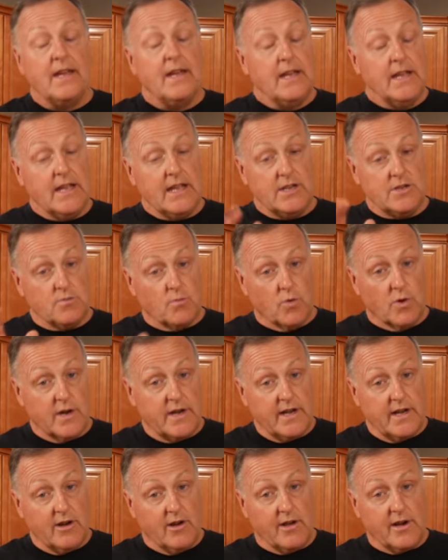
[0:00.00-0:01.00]
He's
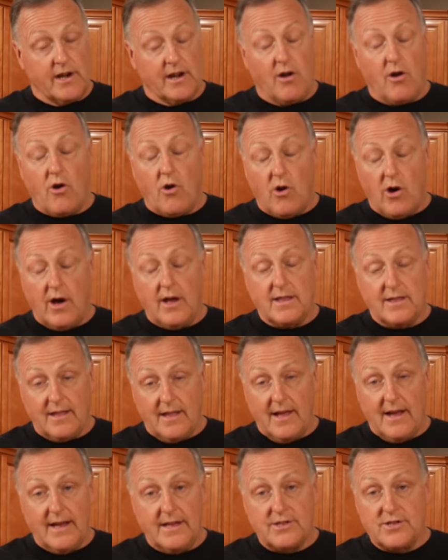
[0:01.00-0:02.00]
working on an
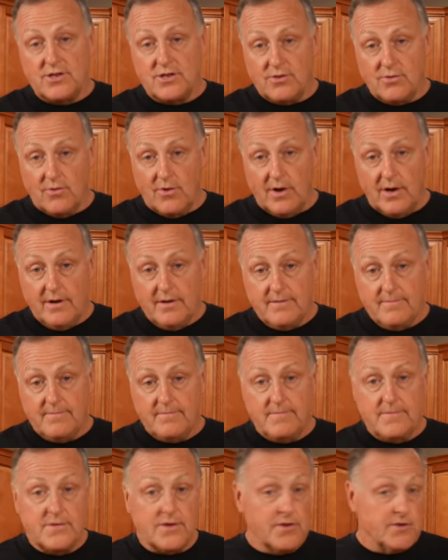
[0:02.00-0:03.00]
online store
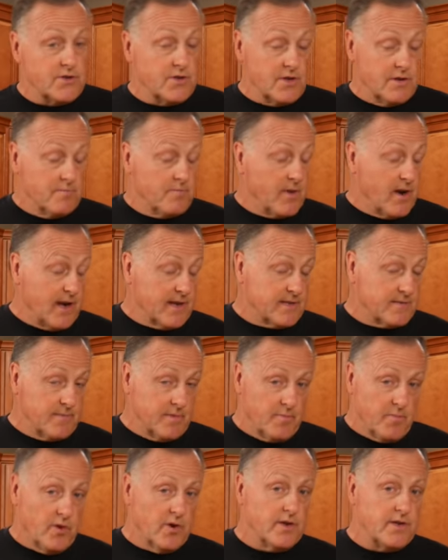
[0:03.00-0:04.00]
so that you could possibly
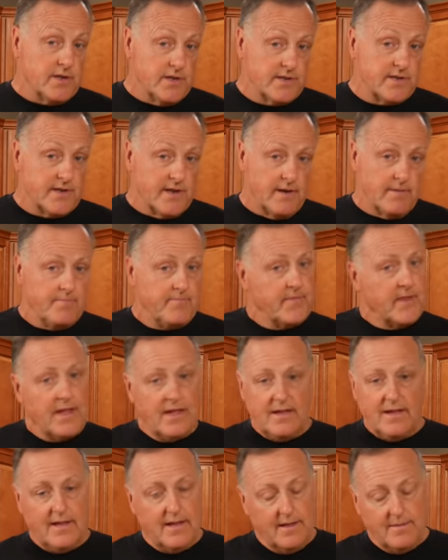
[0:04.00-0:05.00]
purchase some
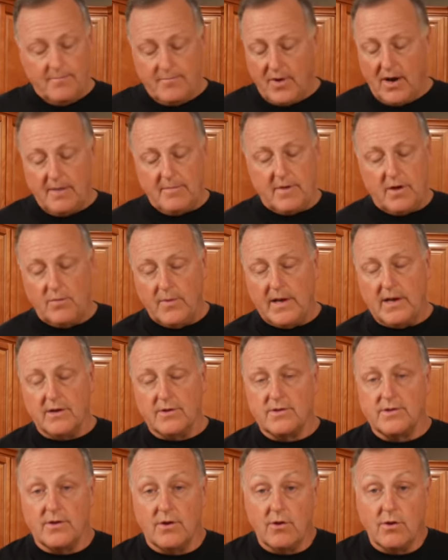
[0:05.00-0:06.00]
in probably a week or
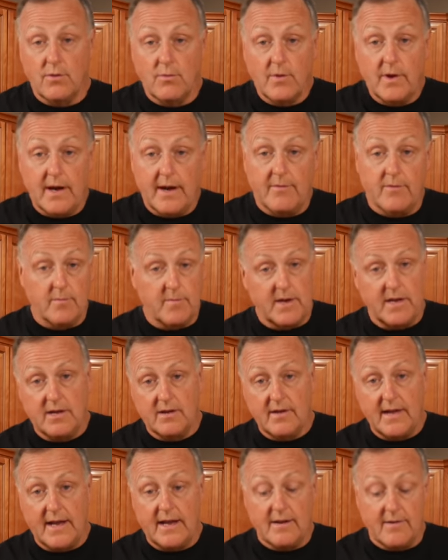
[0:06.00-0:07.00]
so or whatever, but
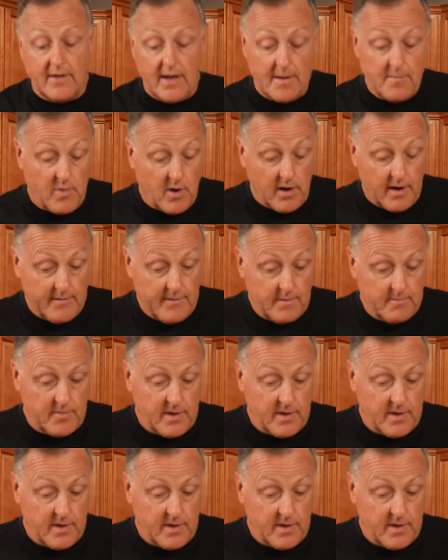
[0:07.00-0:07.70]
he'll handle that part of it.